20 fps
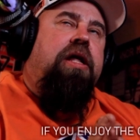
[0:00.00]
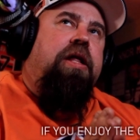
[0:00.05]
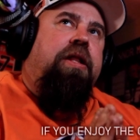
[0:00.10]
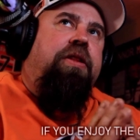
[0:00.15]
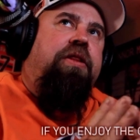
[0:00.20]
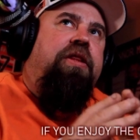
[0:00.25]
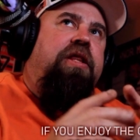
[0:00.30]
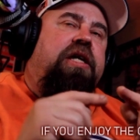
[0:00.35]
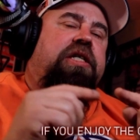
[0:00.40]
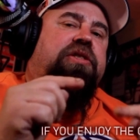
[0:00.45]

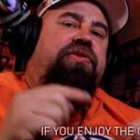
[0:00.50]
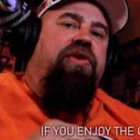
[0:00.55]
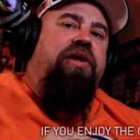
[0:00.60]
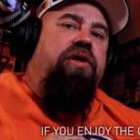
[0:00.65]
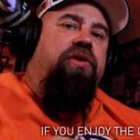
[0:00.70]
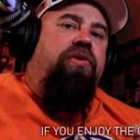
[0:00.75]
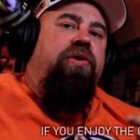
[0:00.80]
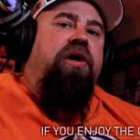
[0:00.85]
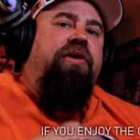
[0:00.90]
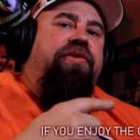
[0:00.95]
This
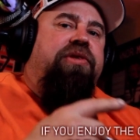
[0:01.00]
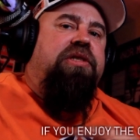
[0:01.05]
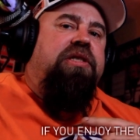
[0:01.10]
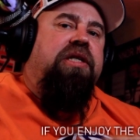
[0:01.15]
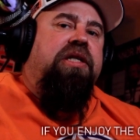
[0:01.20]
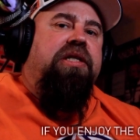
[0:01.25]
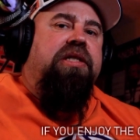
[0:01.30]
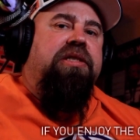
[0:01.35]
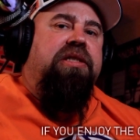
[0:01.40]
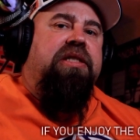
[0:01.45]
video
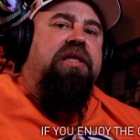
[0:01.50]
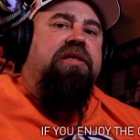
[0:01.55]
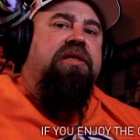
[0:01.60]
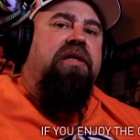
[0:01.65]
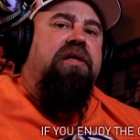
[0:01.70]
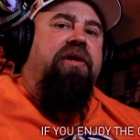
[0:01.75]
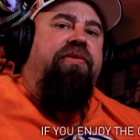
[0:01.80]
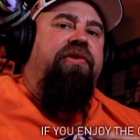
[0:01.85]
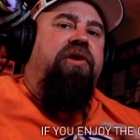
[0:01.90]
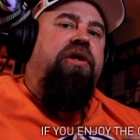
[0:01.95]
obviously is the
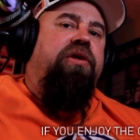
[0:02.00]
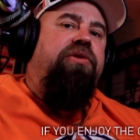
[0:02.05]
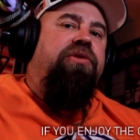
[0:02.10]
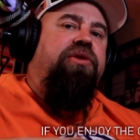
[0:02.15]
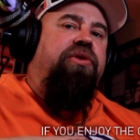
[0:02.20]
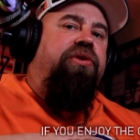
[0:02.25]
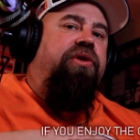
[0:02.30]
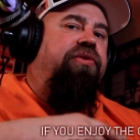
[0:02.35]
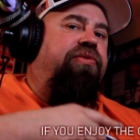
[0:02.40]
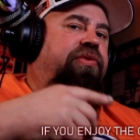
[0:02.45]
Sunday video,
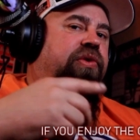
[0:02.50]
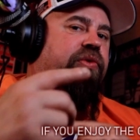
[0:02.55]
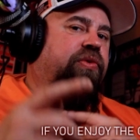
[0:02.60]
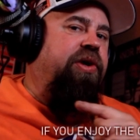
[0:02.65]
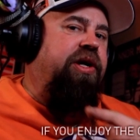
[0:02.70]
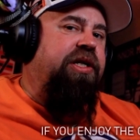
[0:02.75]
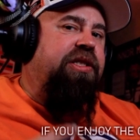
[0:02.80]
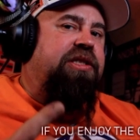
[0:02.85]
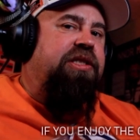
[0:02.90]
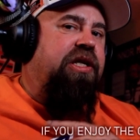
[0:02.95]
so you've
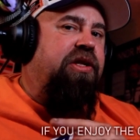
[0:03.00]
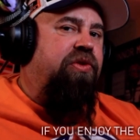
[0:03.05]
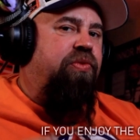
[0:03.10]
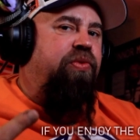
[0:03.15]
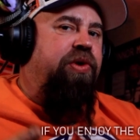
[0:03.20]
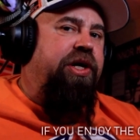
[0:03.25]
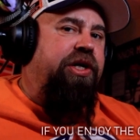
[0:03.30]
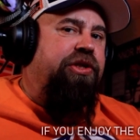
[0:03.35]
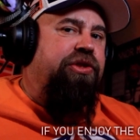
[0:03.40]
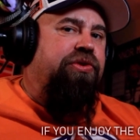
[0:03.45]
already seen
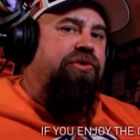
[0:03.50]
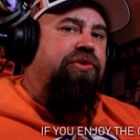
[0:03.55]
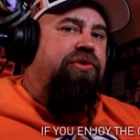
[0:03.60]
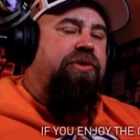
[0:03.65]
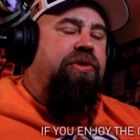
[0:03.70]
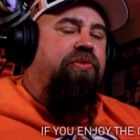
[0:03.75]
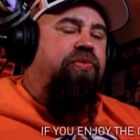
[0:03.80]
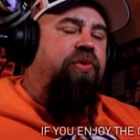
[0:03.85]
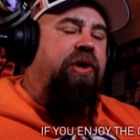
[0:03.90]
the Rangers,